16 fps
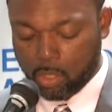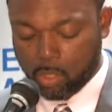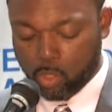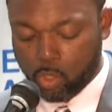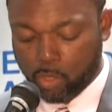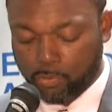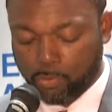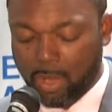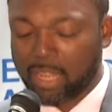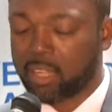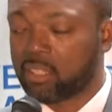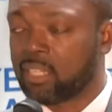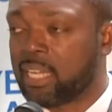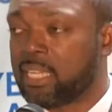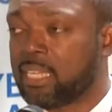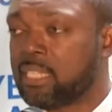You've
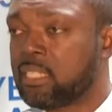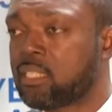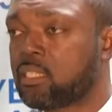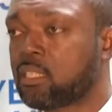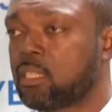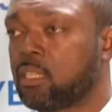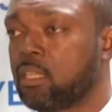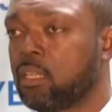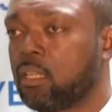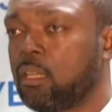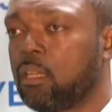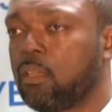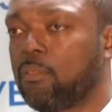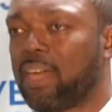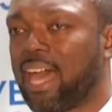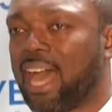recognized
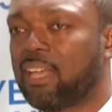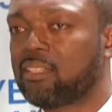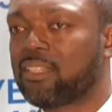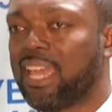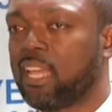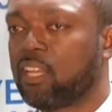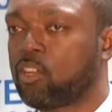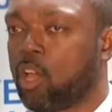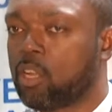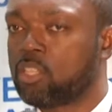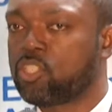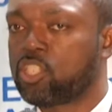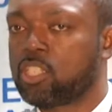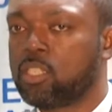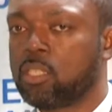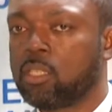that
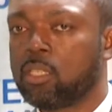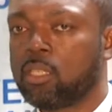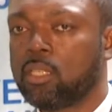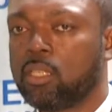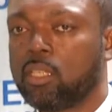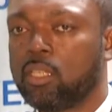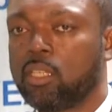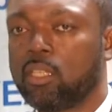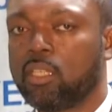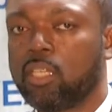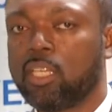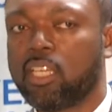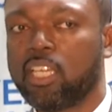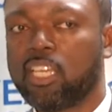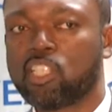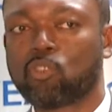technology
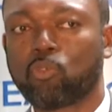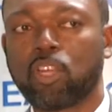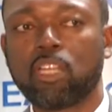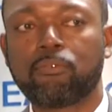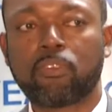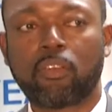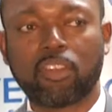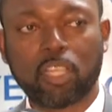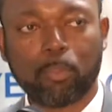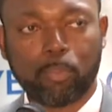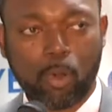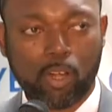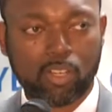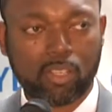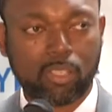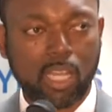is really very
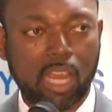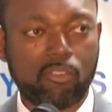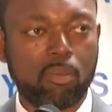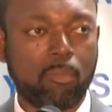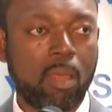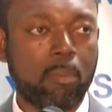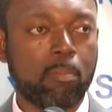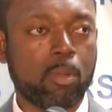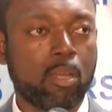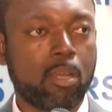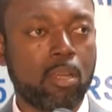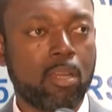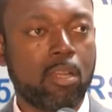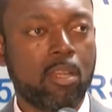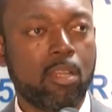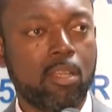important. I
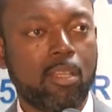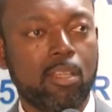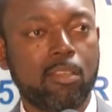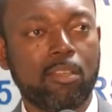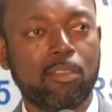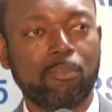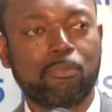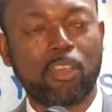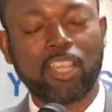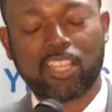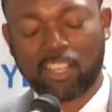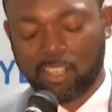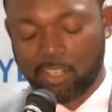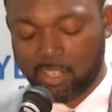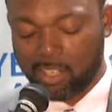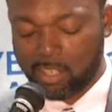remember very
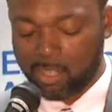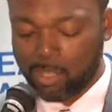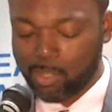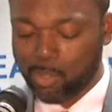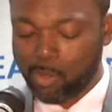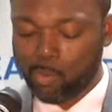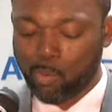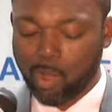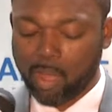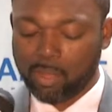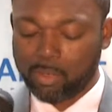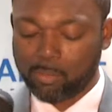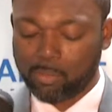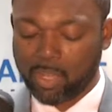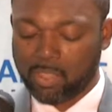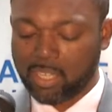clearly
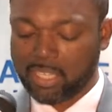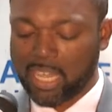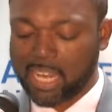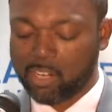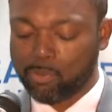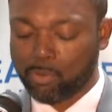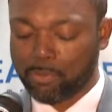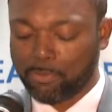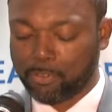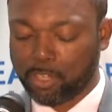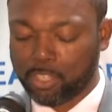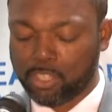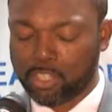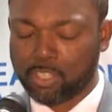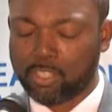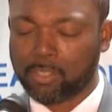what Brother Kenny
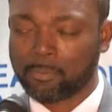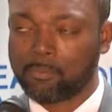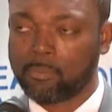referred to.